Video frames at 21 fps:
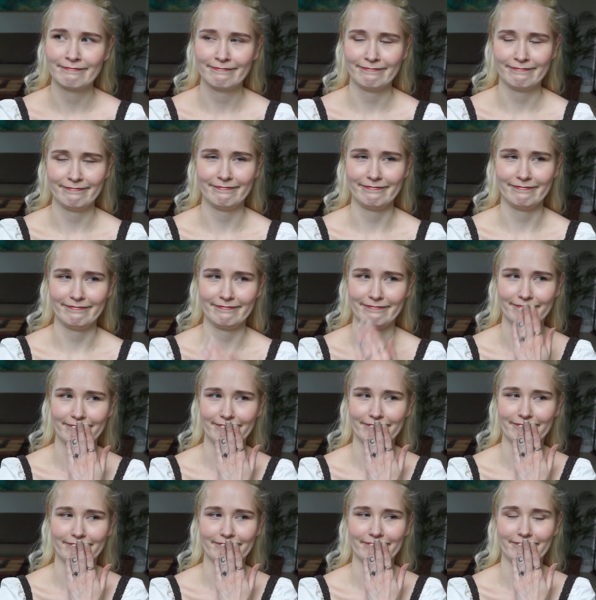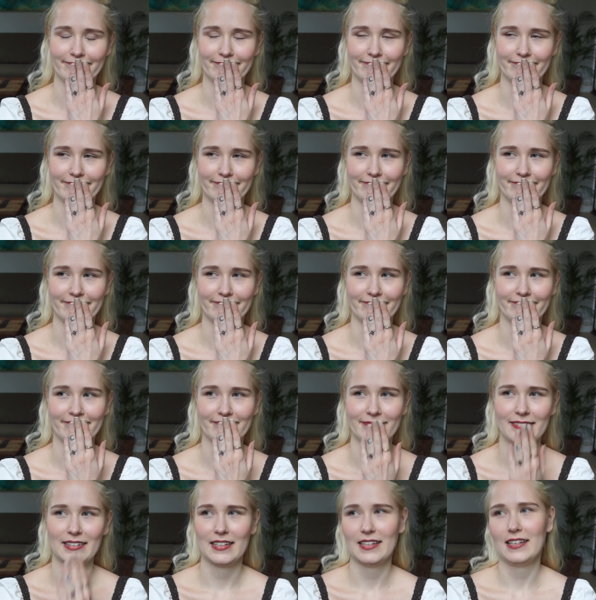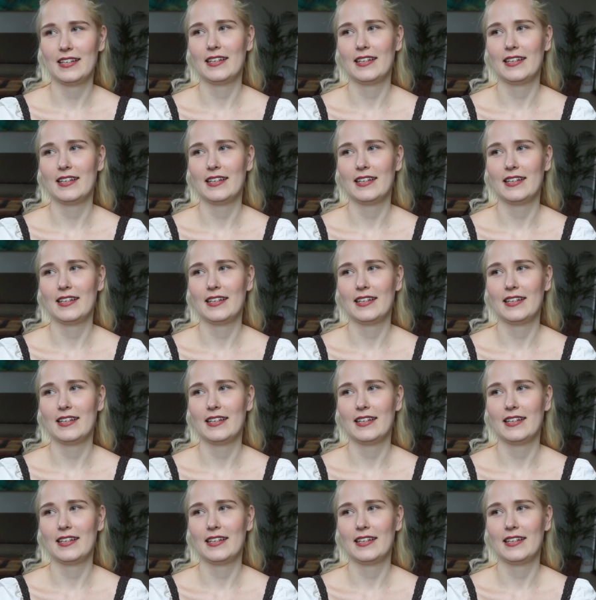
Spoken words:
Nothing is said.